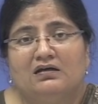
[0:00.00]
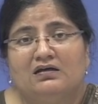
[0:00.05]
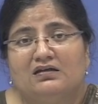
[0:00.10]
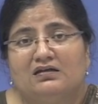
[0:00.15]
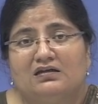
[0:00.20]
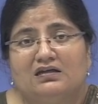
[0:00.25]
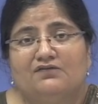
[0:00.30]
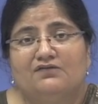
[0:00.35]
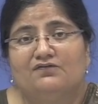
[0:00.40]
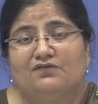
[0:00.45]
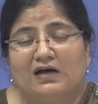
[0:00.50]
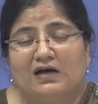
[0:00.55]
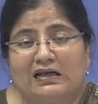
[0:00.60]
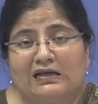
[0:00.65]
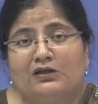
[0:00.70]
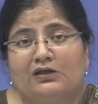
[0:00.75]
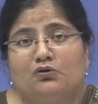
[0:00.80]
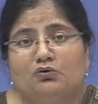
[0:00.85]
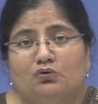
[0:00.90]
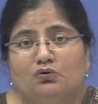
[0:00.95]
the
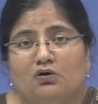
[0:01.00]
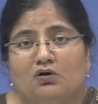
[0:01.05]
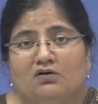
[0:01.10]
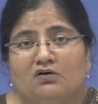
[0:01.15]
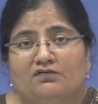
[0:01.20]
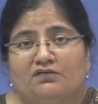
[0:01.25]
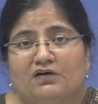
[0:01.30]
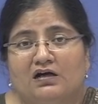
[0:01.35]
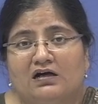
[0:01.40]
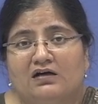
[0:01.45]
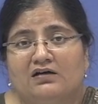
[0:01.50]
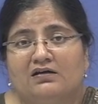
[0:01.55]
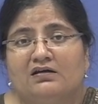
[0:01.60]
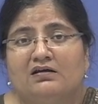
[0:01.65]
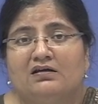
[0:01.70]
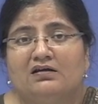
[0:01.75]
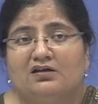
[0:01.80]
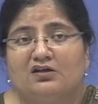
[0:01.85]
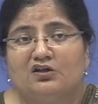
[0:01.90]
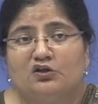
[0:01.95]
value of our
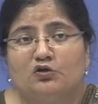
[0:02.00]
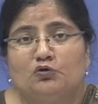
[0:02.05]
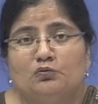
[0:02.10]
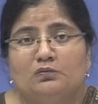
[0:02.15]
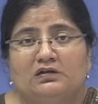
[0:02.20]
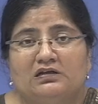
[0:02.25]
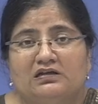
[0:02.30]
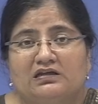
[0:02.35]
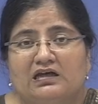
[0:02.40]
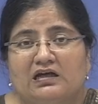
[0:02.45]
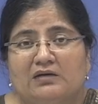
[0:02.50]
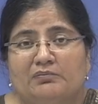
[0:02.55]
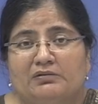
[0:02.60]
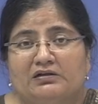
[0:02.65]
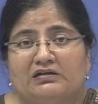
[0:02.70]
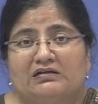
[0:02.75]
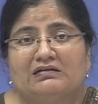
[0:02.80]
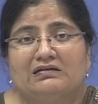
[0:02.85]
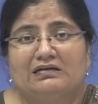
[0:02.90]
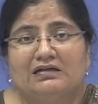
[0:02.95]
human
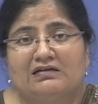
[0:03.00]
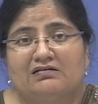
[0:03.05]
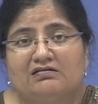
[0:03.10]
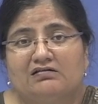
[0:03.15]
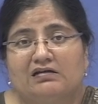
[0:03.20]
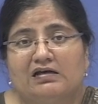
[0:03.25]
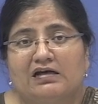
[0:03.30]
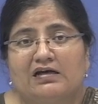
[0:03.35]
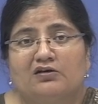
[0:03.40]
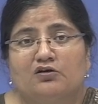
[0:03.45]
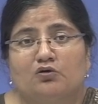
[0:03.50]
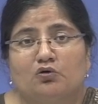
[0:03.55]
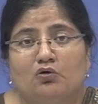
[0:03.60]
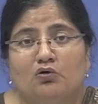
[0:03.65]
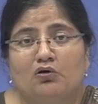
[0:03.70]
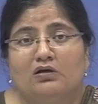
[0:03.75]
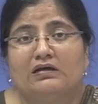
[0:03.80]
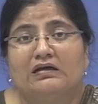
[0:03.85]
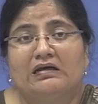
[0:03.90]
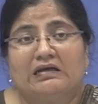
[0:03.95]
capital intact
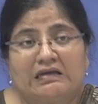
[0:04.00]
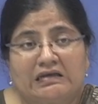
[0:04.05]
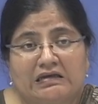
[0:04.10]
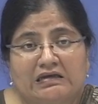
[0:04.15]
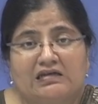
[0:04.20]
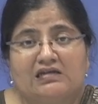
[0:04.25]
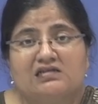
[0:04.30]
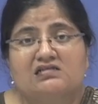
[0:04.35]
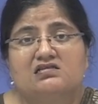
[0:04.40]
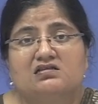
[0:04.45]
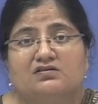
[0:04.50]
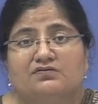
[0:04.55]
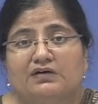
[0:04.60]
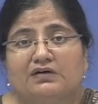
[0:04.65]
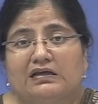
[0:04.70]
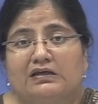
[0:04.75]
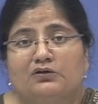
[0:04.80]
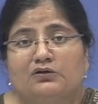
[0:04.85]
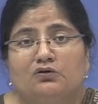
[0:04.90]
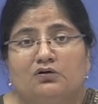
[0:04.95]
or increase the
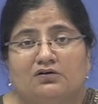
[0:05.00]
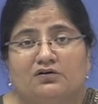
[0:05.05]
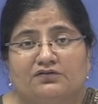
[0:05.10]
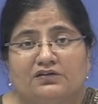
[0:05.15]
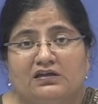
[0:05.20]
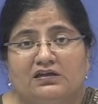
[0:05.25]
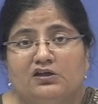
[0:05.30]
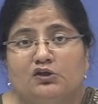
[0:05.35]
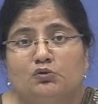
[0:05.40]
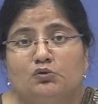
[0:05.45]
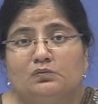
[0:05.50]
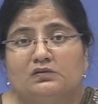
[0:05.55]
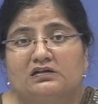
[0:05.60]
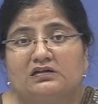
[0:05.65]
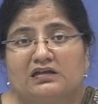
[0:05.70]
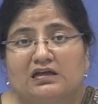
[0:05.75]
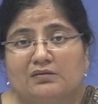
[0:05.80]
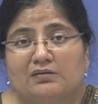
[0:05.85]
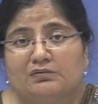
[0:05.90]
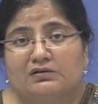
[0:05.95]
value of the human
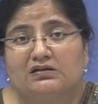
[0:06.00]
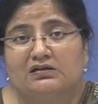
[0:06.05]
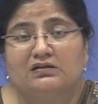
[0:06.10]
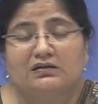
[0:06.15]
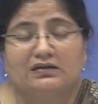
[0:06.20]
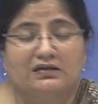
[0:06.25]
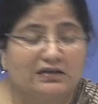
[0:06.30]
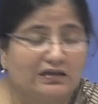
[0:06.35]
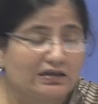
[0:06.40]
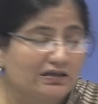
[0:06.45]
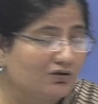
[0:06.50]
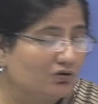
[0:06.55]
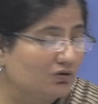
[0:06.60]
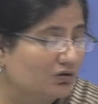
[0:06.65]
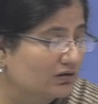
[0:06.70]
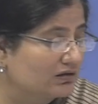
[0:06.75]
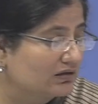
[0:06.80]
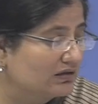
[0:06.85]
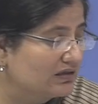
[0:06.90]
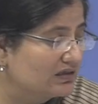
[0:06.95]
capital in an
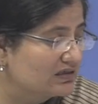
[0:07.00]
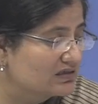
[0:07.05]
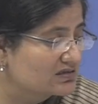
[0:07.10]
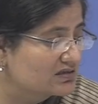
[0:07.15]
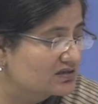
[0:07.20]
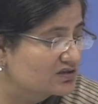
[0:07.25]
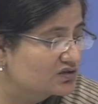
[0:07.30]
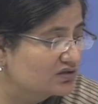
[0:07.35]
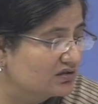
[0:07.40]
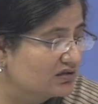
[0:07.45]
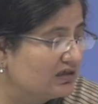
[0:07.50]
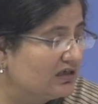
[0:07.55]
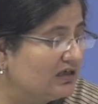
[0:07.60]
organization.